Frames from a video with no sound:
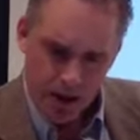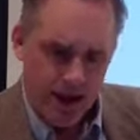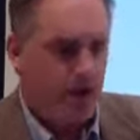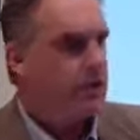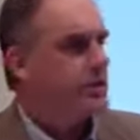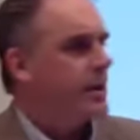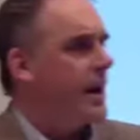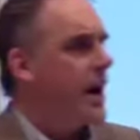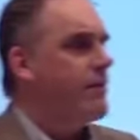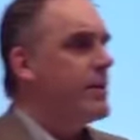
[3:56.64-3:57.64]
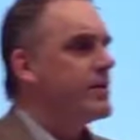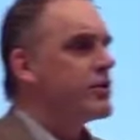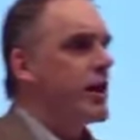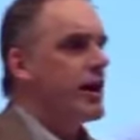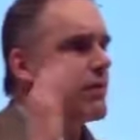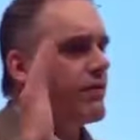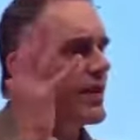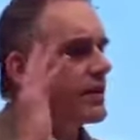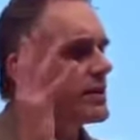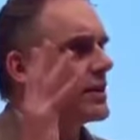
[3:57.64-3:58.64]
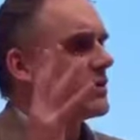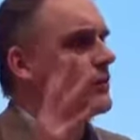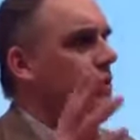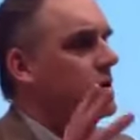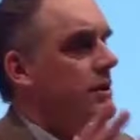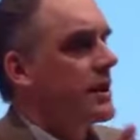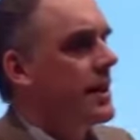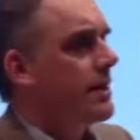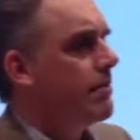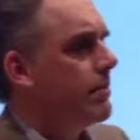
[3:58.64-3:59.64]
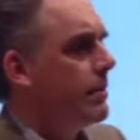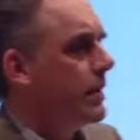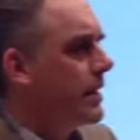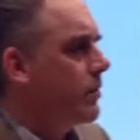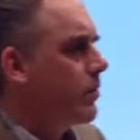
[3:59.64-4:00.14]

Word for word: here's, I've been trying to figure this out for a long time, like